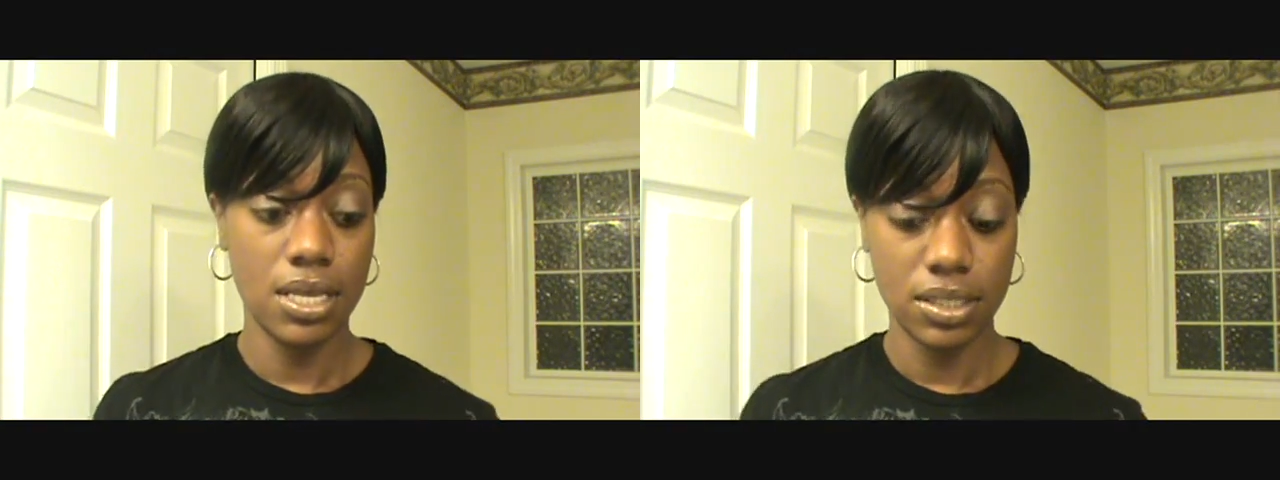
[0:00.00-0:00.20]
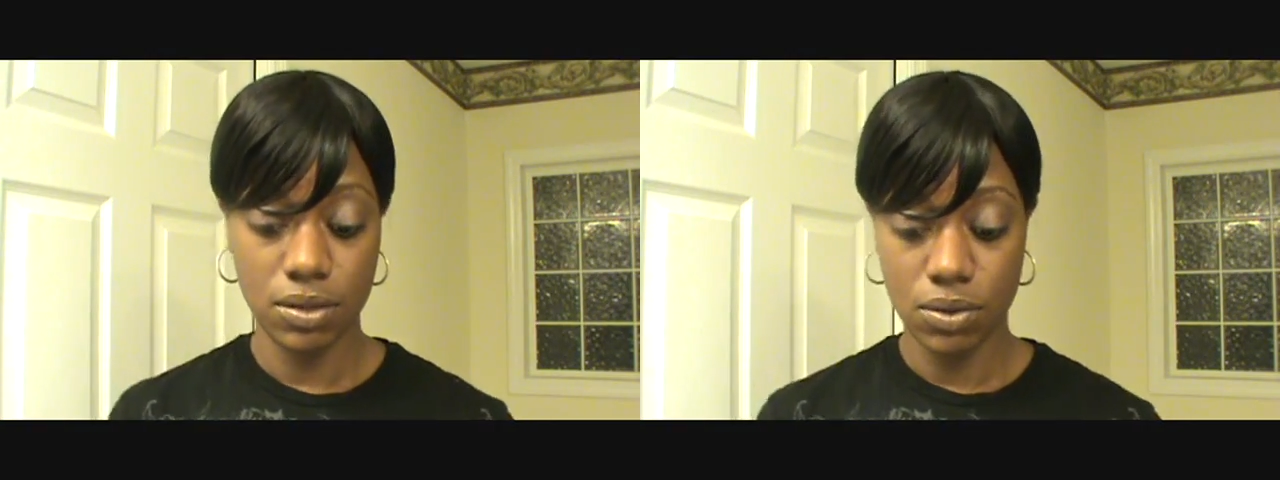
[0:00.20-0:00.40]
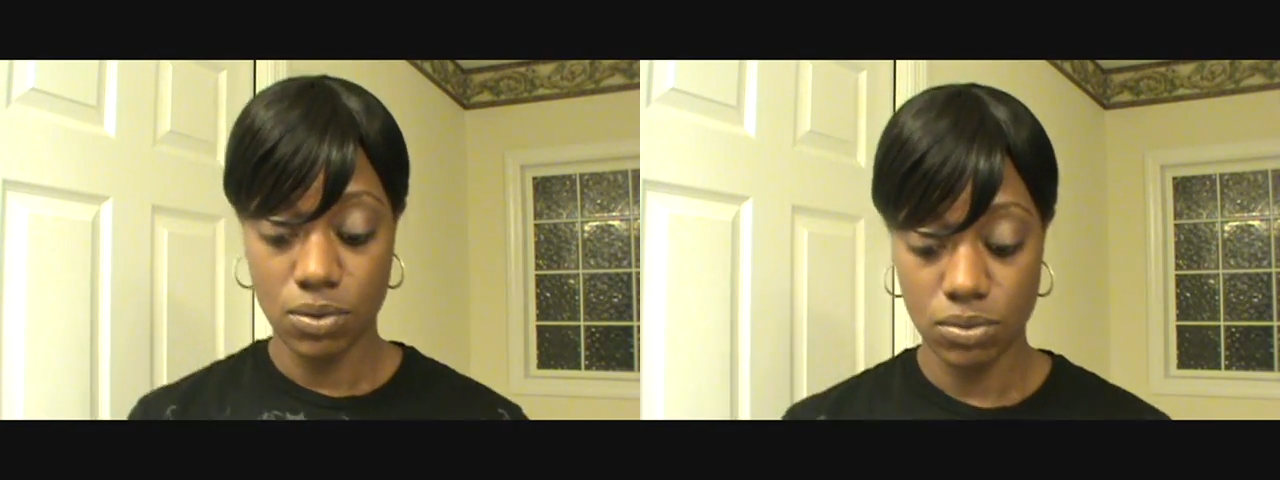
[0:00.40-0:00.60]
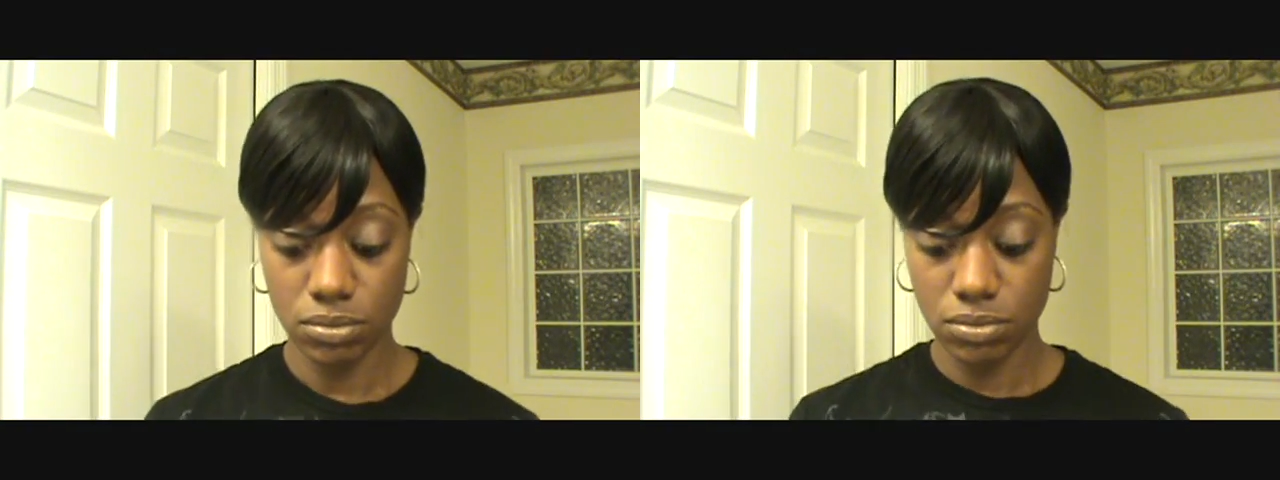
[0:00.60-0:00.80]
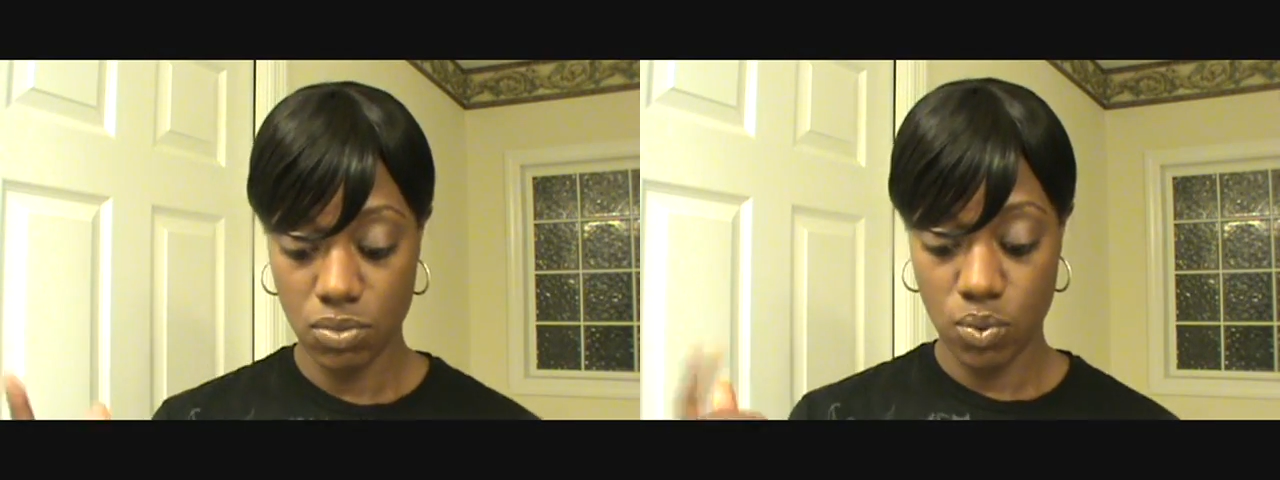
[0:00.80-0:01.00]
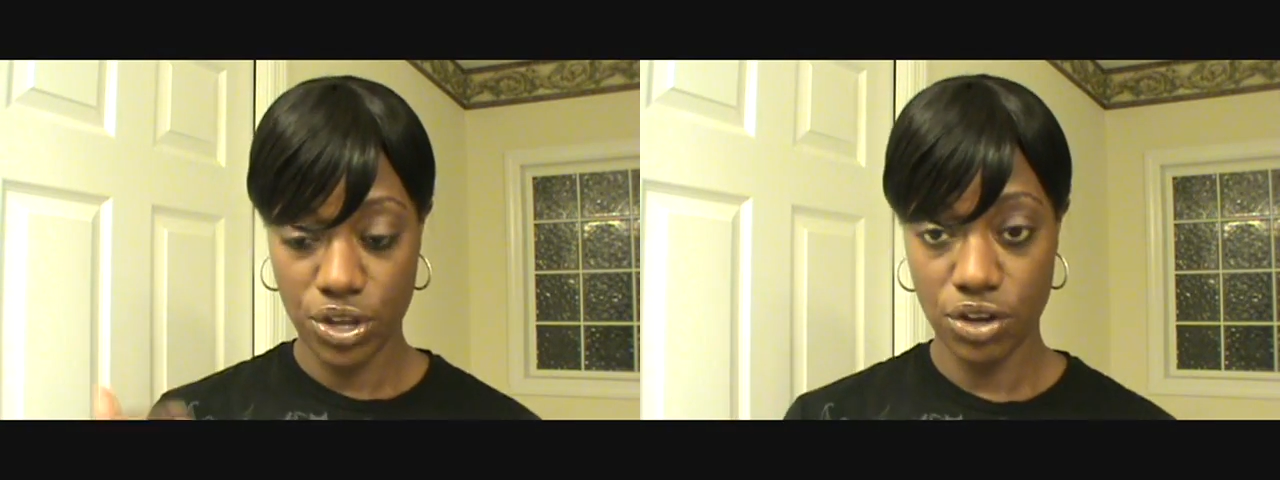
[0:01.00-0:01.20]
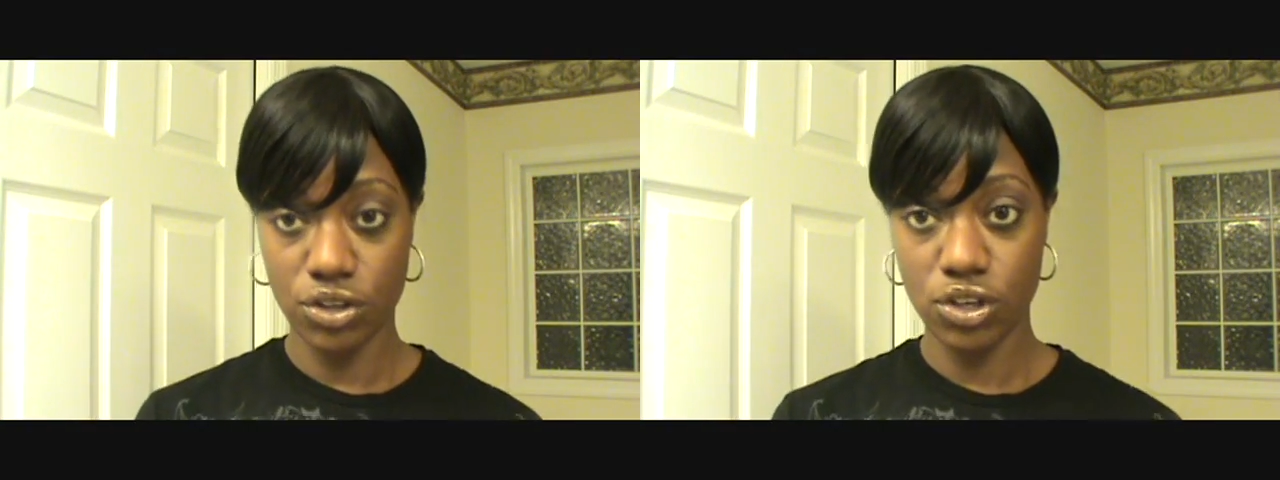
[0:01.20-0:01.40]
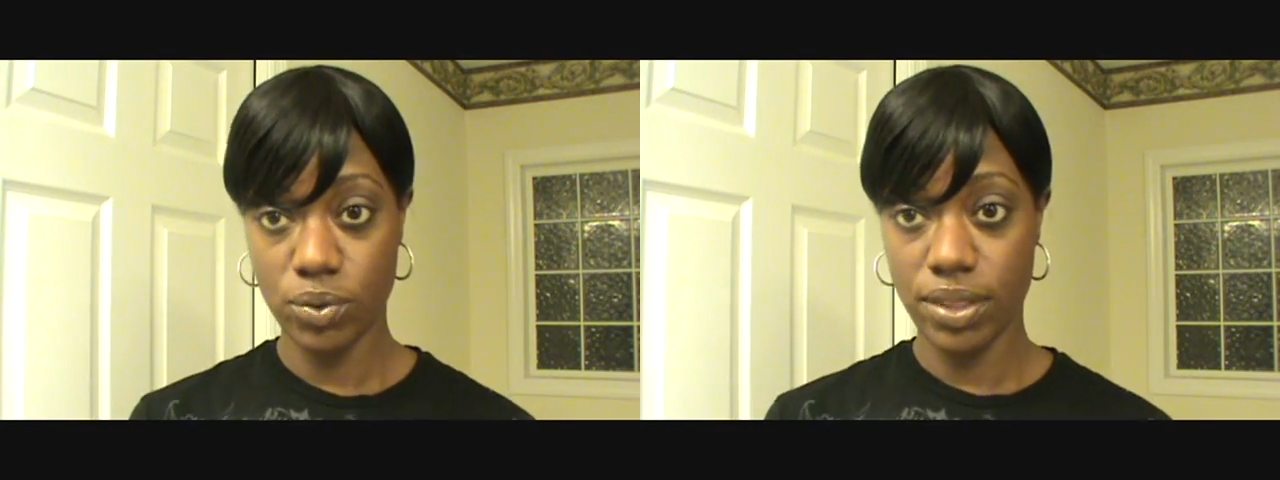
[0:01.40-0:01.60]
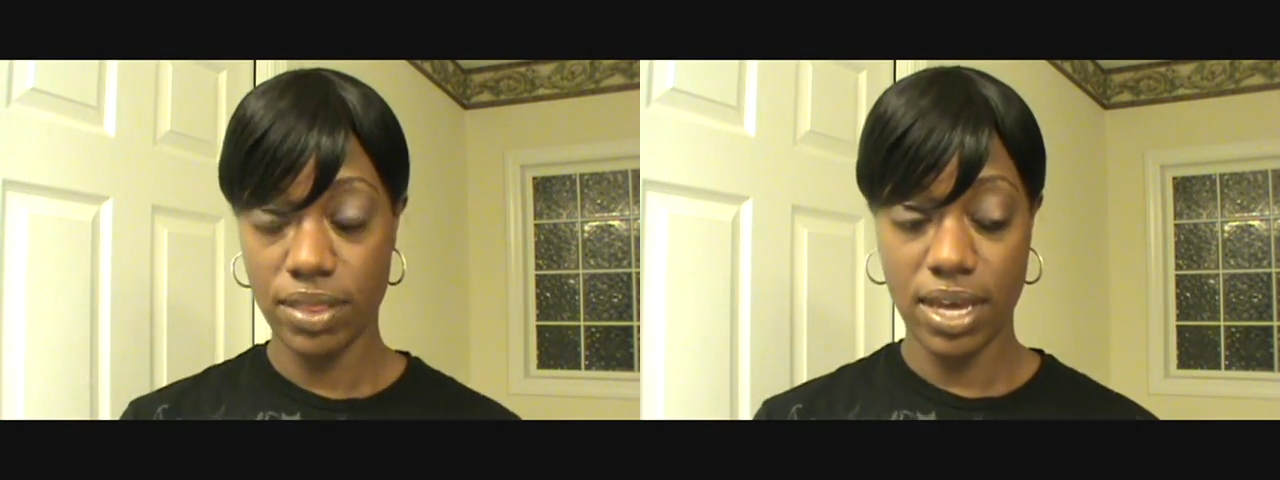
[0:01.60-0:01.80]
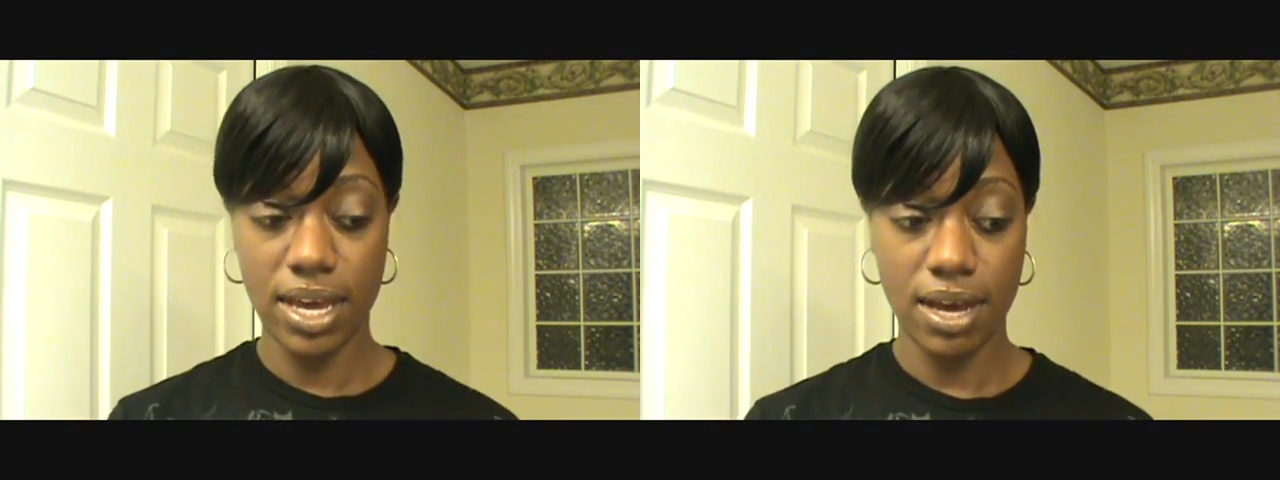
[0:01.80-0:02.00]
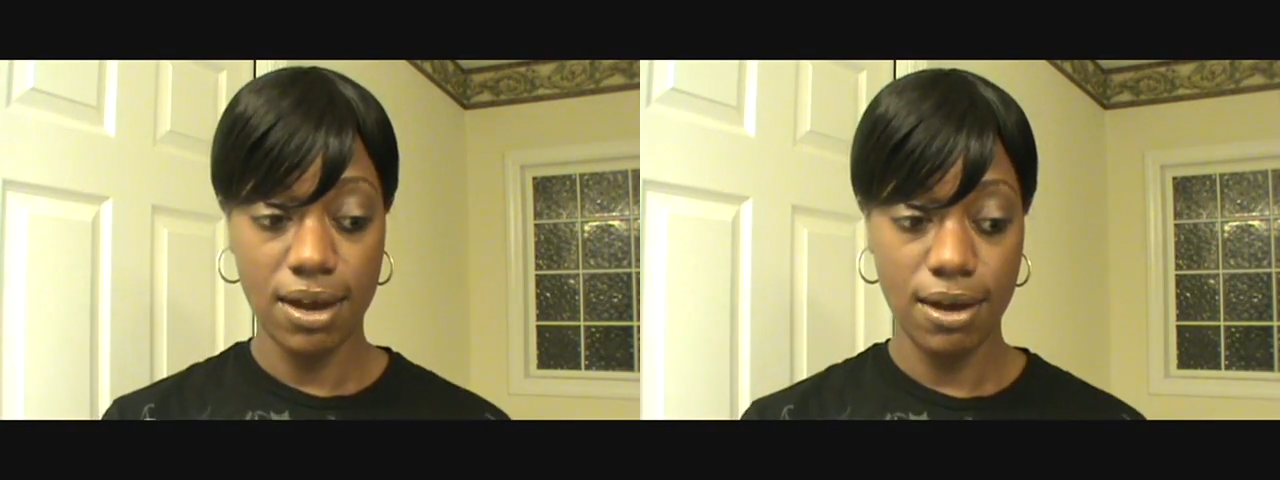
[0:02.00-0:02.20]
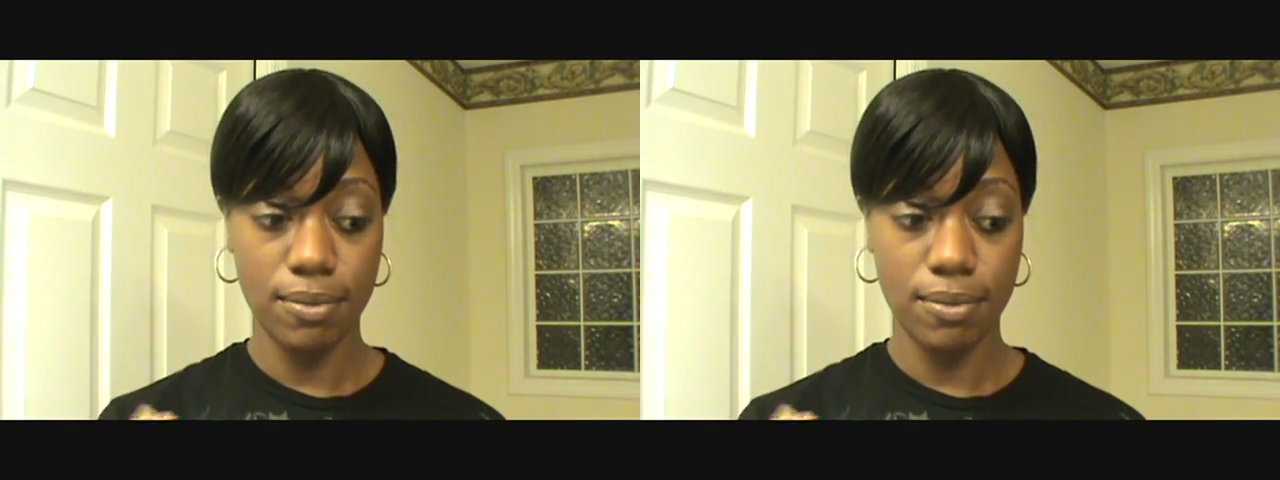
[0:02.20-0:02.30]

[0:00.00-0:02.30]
So when you're doing that,